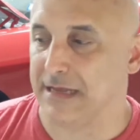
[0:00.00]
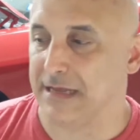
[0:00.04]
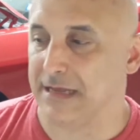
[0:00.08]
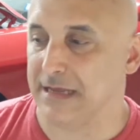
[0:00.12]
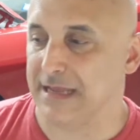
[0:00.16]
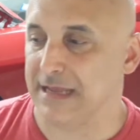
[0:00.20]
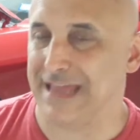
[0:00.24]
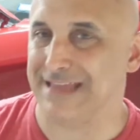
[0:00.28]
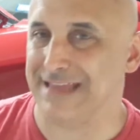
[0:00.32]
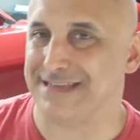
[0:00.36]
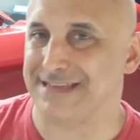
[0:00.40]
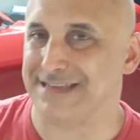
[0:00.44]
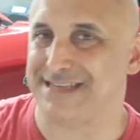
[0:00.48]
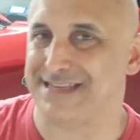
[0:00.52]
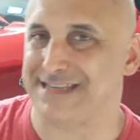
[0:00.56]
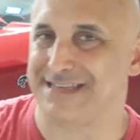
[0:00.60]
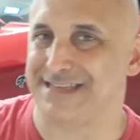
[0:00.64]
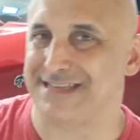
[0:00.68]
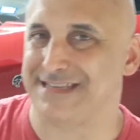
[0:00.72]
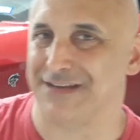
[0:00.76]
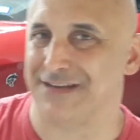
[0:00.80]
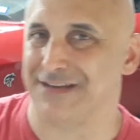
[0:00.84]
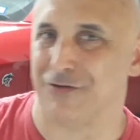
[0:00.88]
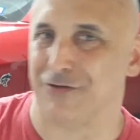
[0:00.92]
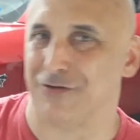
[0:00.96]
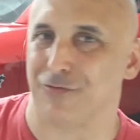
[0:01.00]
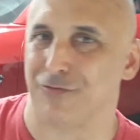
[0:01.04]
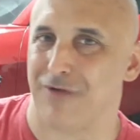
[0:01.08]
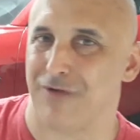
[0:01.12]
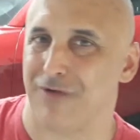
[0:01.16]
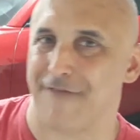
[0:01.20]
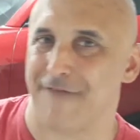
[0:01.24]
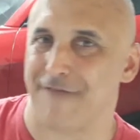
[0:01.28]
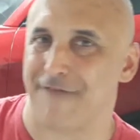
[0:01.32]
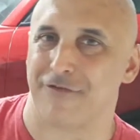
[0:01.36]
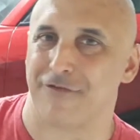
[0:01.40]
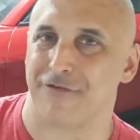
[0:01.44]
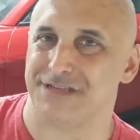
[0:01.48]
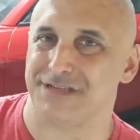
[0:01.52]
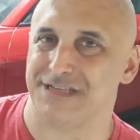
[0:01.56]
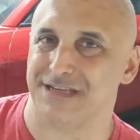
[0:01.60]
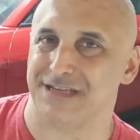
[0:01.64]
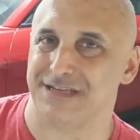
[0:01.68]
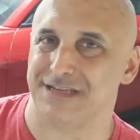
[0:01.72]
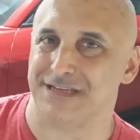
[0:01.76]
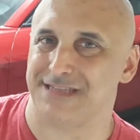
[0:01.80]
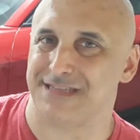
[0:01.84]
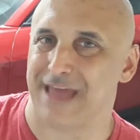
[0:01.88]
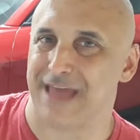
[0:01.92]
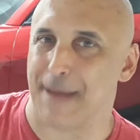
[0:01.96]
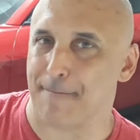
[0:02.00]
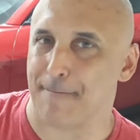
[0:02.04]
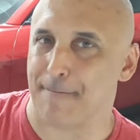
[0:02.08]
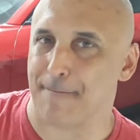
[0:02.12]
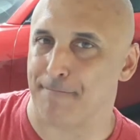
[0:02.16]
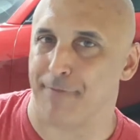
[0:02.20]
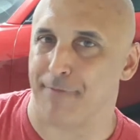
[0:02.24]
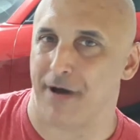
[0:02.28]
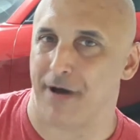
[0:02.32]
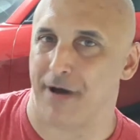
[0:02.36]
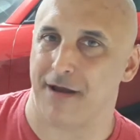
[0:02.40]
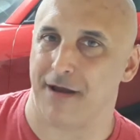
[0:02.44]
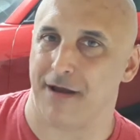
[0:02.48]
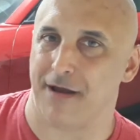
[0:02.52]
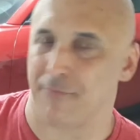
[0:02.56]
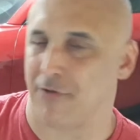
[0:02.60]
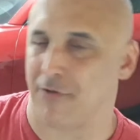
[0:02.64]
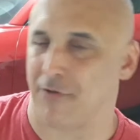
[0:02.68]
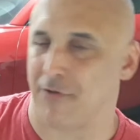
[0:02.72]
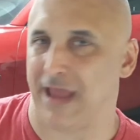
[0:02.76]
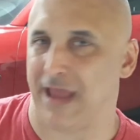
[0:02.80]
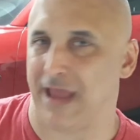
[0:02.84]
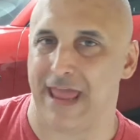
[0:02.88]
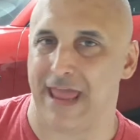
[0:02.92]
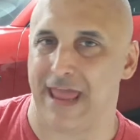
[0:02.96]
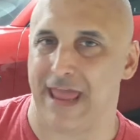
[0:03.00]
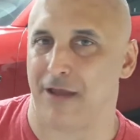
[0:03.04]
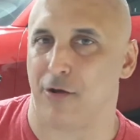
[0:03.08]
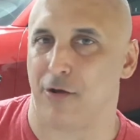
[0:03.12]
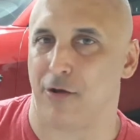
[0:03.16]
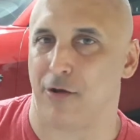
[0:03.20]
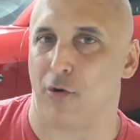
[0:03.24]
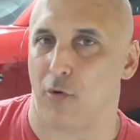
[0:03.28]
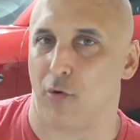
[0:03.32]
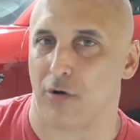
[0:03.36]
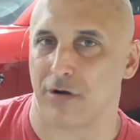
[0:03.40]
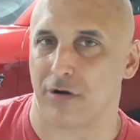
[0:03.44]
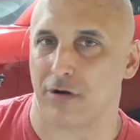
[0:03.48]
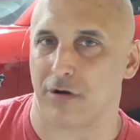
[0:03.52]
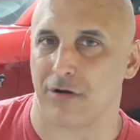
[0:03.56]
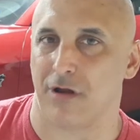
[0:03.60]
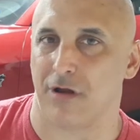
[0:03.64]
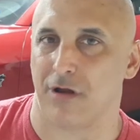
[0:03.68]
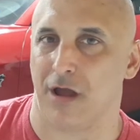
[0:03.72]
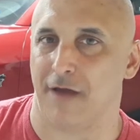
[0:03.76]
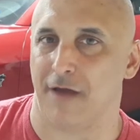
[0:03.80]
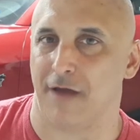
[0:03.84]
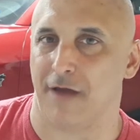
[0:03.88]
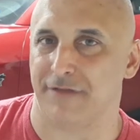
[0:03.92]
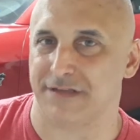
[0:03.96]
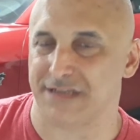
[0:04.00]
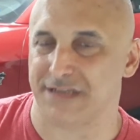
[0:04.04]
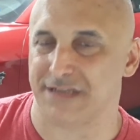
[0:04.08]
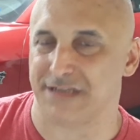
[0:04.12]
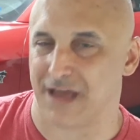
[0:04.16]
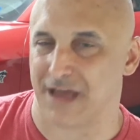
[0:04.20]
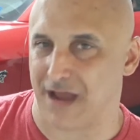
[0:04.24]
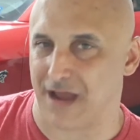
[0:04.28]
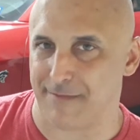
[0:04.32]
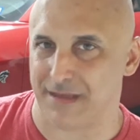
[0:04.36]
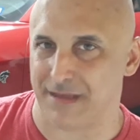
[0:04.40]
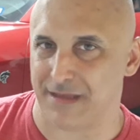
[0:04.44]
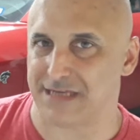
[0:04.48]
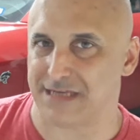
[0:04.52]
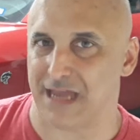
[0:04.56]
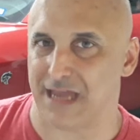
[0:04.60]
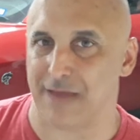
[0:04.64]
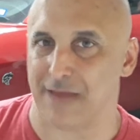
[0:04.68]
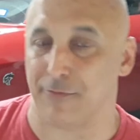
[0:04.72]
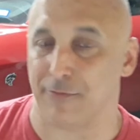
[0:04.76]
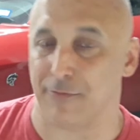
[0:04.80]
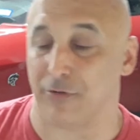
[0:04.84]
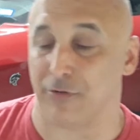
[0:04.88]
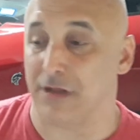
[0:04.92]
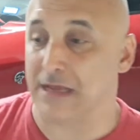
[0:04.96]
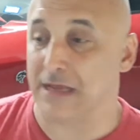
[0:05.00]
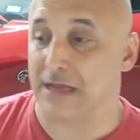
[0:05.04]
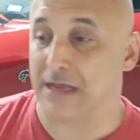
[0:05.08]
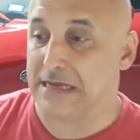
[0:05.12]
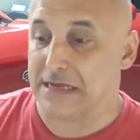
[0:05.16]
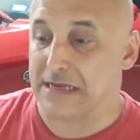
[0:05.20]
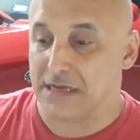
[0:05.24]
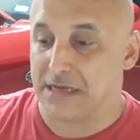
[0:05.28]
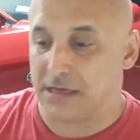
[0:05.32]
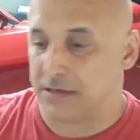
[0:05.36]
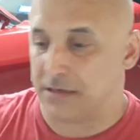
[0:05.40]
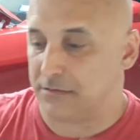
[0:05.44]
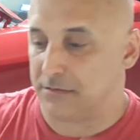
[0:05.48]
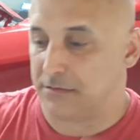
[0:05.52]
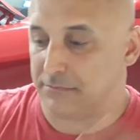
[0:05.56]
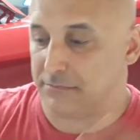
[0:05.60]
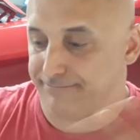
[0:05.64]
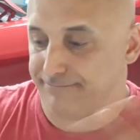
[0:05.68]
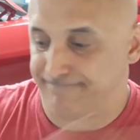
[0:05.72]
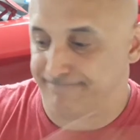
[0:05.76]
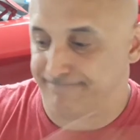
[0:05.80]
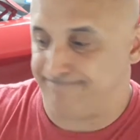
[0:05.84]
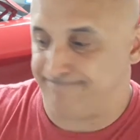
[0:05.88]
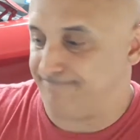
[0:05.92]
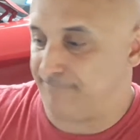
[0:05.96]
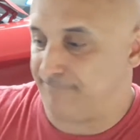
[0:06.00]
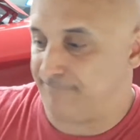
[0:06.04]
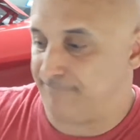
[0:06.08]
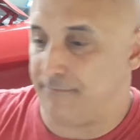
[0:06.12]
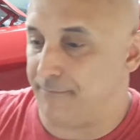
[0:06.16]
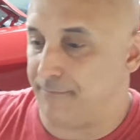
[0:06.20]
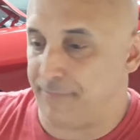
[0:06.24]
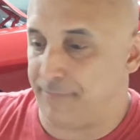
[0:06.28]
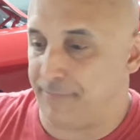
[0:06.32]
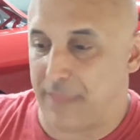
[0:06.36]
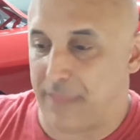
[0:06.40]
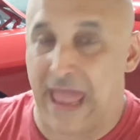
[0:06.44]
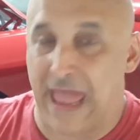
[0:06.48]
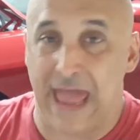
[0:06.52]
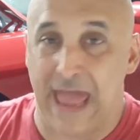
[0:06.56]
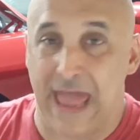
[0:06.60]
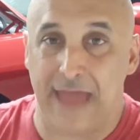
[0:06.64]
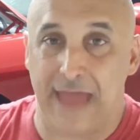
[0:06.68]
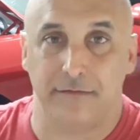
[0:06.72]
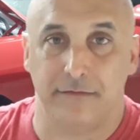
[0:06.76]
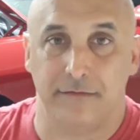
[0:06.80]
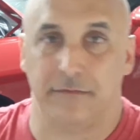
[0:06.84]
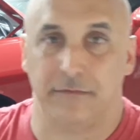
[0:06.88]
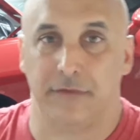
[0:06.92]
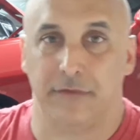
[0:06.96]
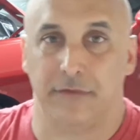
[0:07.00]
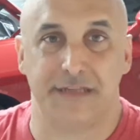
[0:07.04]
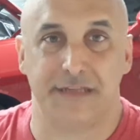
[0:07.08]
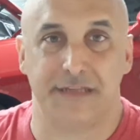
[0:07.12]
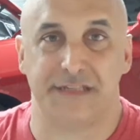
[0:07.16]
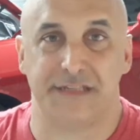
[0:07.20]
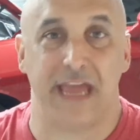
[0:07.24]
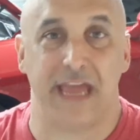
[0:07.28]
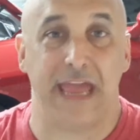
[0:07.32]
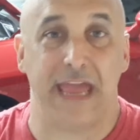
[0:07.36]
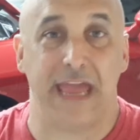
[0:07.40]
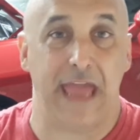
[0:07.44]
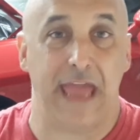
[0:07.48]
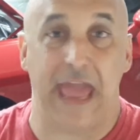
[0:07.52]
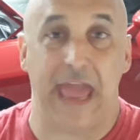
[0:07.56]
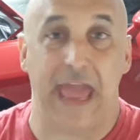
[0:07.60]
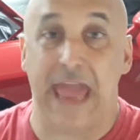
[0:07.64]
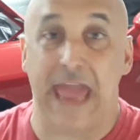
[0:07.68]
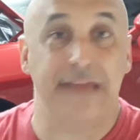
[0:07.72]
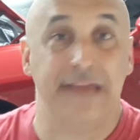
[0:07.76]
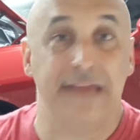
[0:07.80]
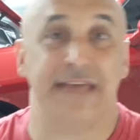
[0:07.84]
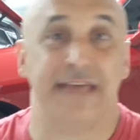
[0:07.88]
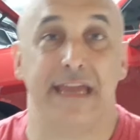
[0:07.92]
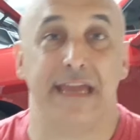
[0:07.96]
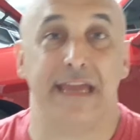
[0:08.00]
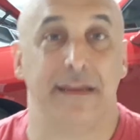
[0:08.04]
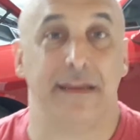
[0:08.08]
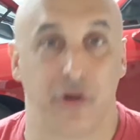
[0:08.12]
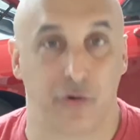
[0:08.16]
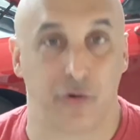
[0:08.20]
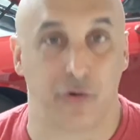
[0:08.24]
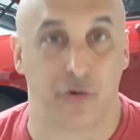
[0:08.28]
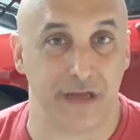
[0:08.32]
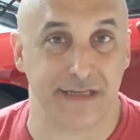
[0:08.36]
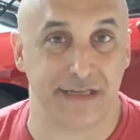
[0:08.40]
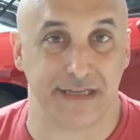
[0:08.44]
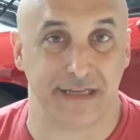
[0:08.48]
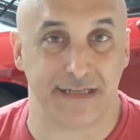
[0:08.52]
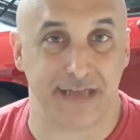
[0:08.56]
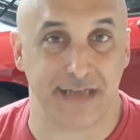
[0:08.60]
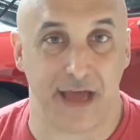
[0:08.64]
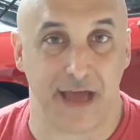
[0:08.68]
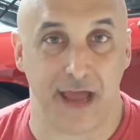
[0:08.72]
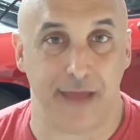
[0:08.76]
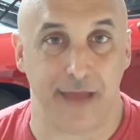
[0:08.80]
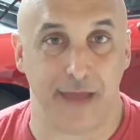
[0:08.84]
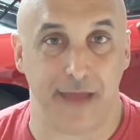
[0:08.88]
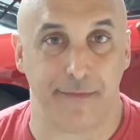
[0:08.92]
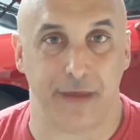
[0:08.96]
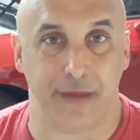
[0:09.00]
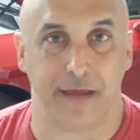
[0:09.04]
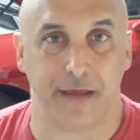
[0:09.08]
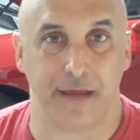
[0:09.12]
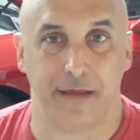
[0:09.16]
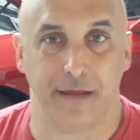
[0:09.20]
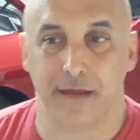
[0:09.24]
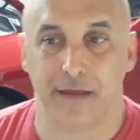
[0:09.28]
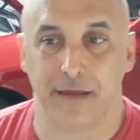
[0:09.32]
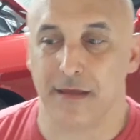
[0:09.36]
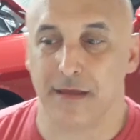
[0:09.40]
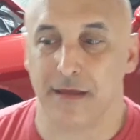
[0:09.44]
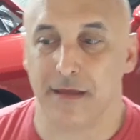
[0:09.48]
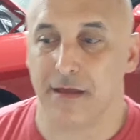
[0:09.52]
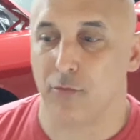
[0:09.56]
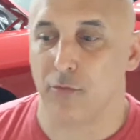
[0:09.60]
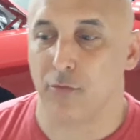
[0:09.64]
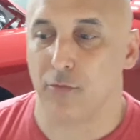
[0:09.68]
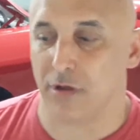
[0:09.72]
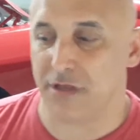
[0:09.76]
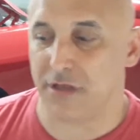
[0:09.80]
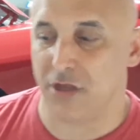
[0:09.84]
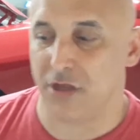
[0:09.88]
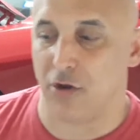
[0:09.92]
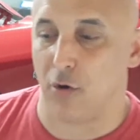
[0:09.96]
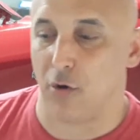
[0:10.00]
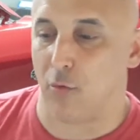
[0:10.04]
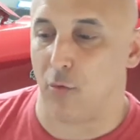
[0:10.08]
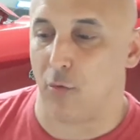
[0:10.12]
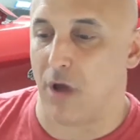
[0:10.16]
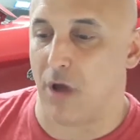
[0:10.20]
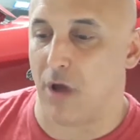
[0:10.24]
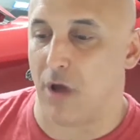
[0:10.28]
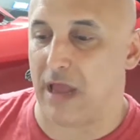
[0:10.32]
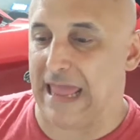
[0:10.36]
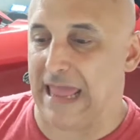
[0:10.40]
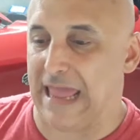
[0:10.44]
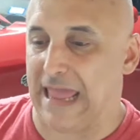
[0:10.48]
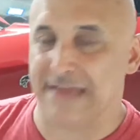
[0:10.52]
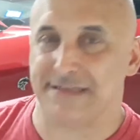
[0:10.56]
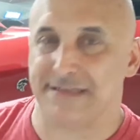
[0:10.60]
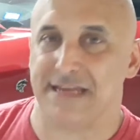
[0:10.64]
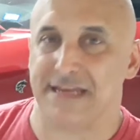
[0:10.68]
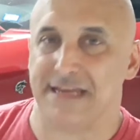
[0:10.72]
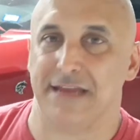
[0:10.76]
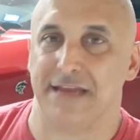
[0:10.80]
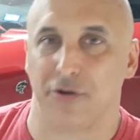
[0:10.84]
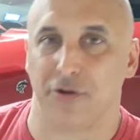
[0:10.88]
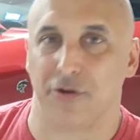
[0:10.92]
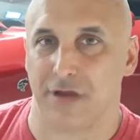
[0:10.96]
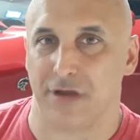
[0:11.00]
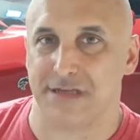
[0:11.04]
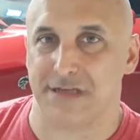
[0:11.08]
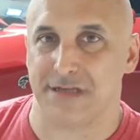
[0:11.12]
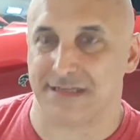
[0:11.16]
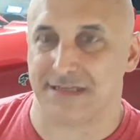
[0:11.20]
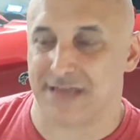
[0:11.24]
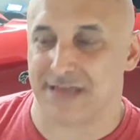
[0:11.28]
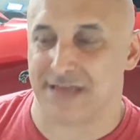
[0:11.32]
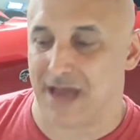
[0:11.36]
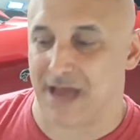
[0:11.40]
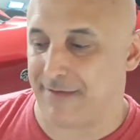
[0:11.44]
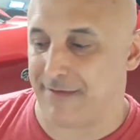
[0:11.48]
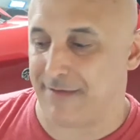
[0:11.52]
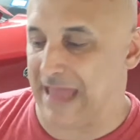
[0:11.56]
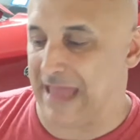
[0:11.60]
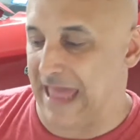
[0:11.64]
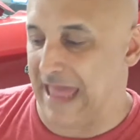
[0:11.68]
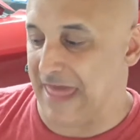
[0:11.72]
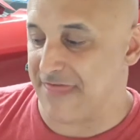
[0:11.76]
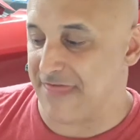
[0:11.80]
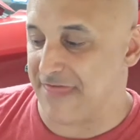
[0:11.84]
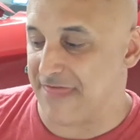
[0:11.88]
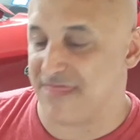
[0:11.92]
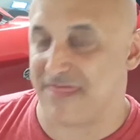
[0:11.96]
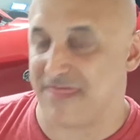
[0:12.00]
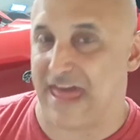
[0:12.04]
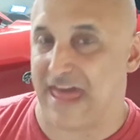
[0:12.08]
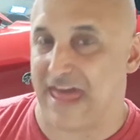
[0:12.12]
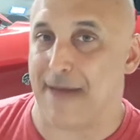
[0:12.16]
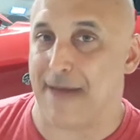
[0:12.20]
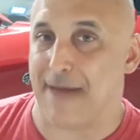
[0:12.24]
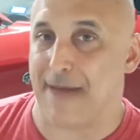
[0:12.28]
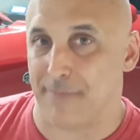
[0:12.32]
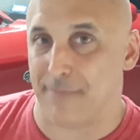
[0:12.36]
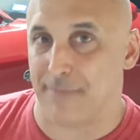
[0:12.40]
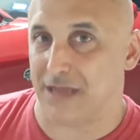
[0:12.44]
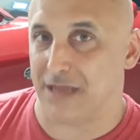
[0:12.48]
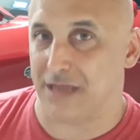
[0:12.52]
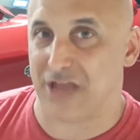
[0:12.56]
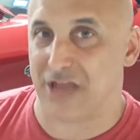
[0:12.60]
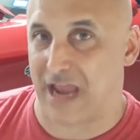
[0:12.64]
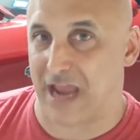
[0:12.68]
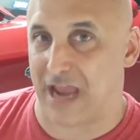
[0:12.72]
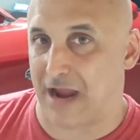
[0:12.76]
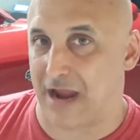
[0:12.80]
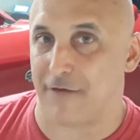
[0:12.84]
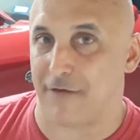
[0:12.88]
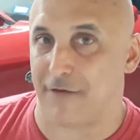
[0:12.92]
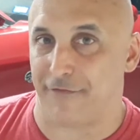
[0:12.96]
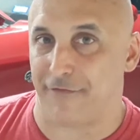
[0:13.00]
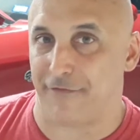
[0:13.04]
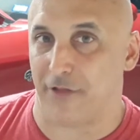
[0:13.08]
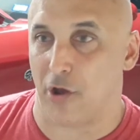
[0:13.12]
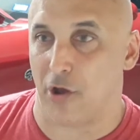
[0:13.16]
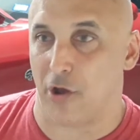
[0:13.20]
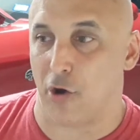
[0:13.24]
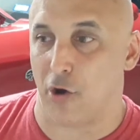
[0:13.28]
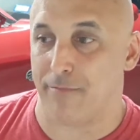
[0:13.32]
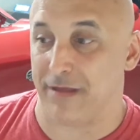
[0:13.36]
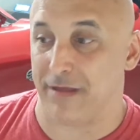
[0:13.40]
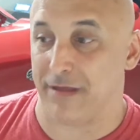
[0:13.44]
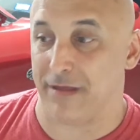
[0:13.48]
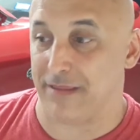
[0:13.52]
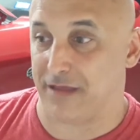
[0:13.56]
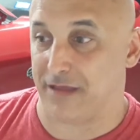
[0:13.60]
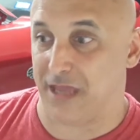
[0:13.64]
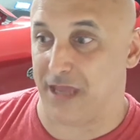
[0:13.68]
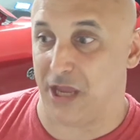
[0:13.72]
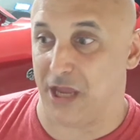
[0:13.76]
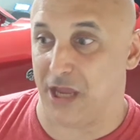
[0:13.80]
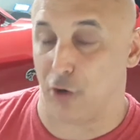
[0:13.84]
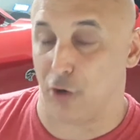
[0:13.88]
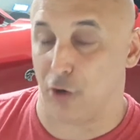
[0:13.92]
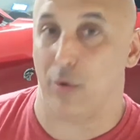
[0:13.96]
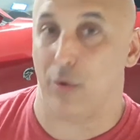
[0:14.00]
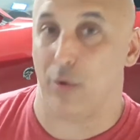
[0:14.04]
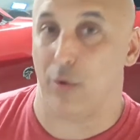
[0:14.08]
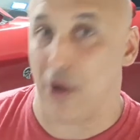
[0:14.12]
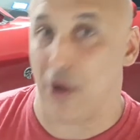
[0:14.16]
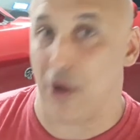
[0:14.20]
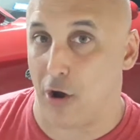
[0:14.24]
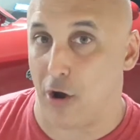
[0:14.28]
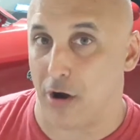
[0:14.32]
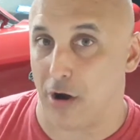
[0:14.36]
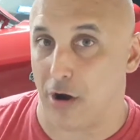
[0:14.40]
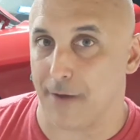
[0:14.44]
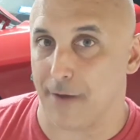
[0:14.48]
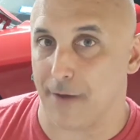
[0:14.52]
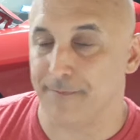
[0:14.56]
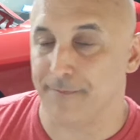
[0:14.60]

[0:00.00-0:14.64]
it still references that bottom right-hand corner of the timing table at, let's say, 18 degrees of timing. Well, you don't want 18 degrees of timing at that much airflow, but here we are.